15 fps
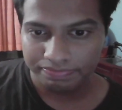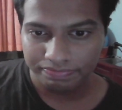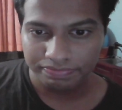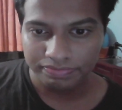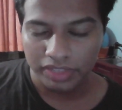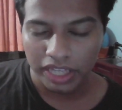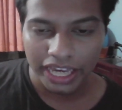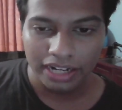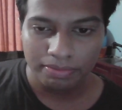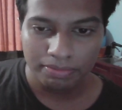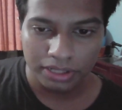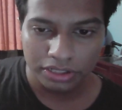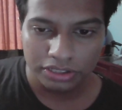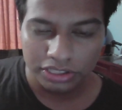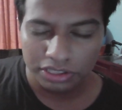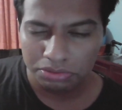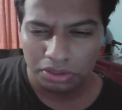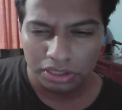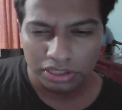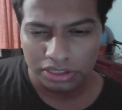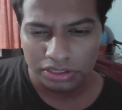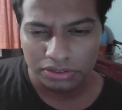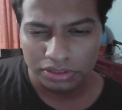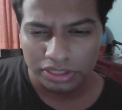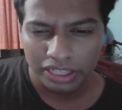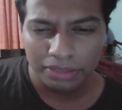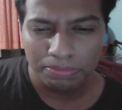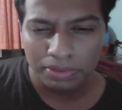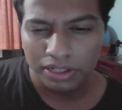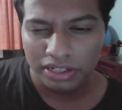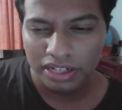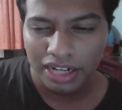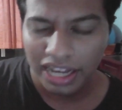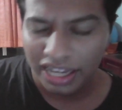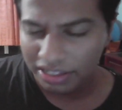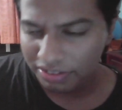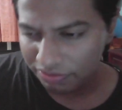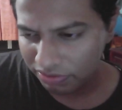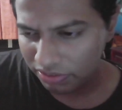in because she wanted to keep her alive.